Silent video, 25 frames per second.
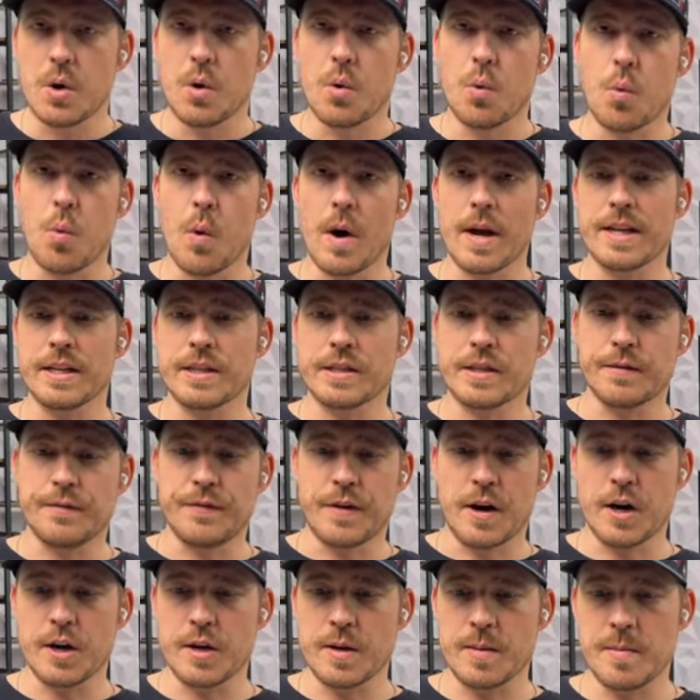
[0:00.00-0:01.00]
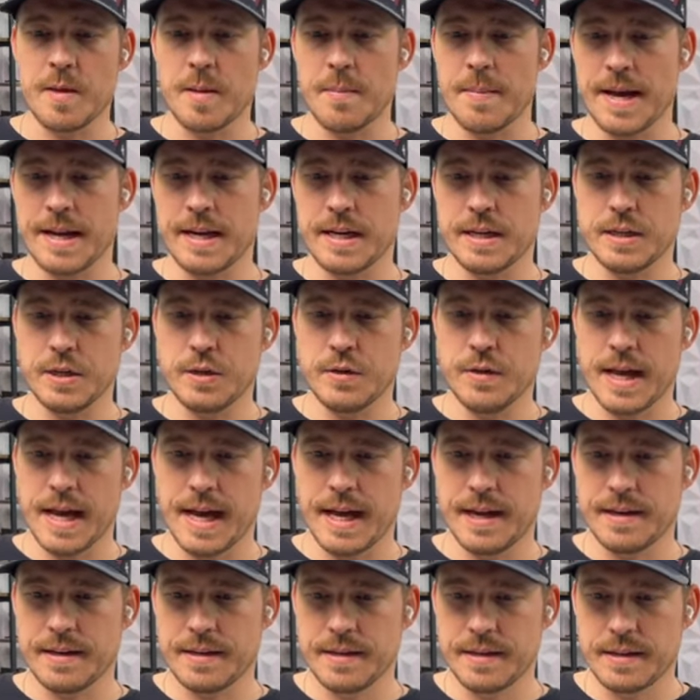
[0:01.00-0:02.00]
What is the volume that made it do
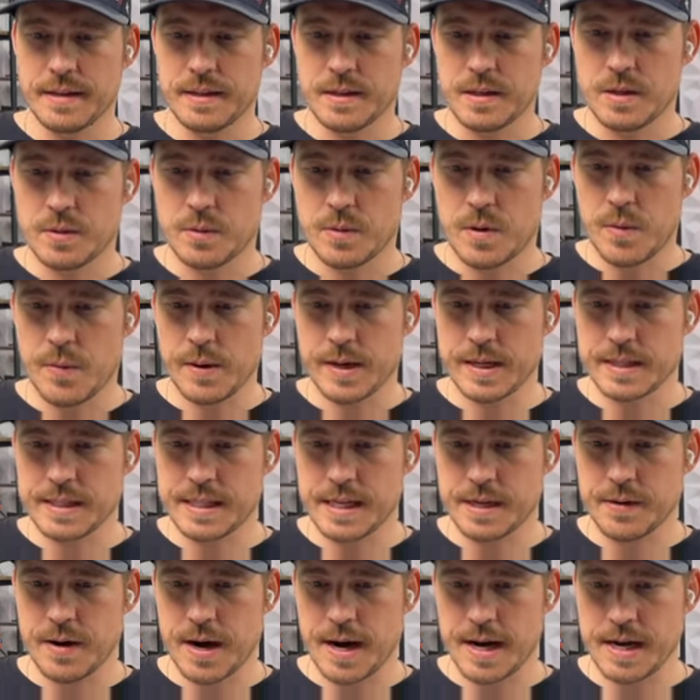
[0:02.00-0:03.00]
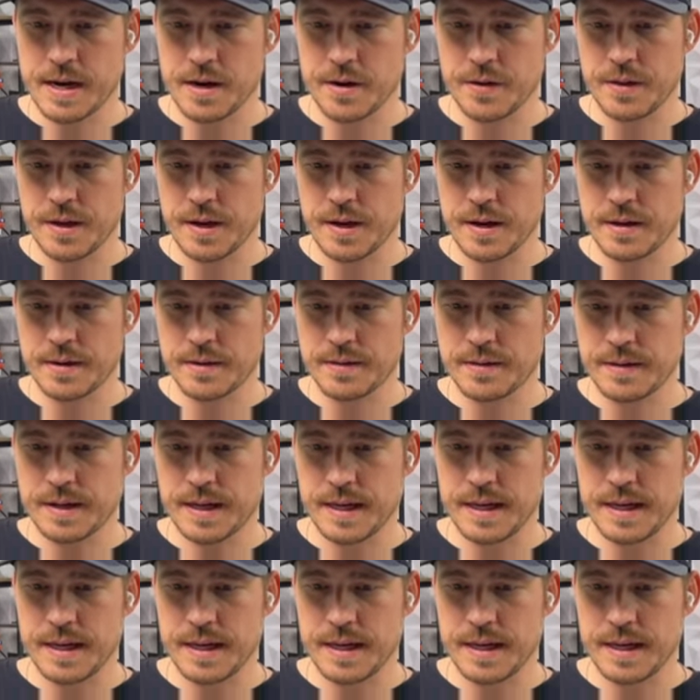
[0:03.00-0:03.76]
that? Well, we can see right here, there